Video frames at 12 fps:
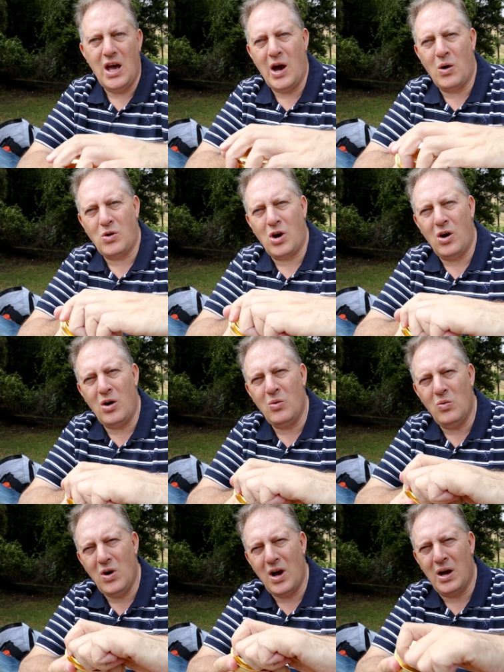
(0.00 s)

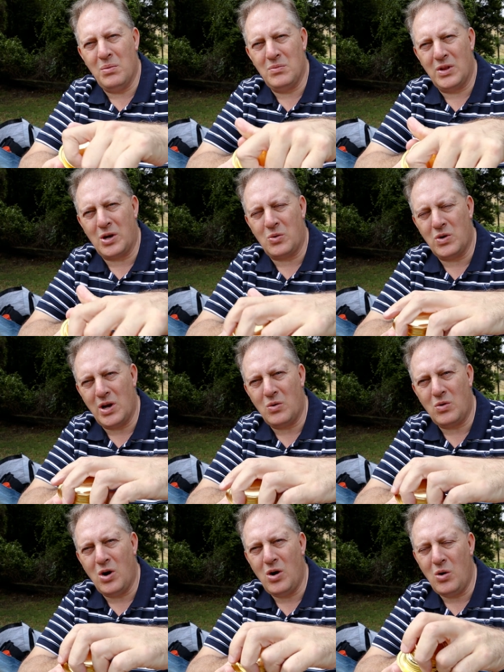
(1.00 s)
alcohol, liquid
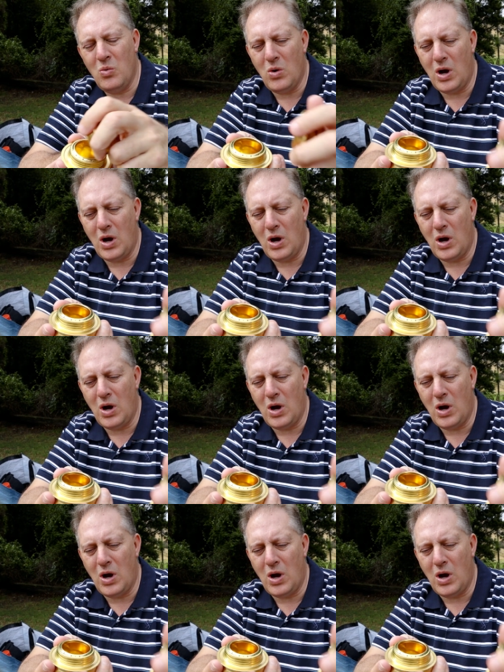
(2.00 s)
alcohol,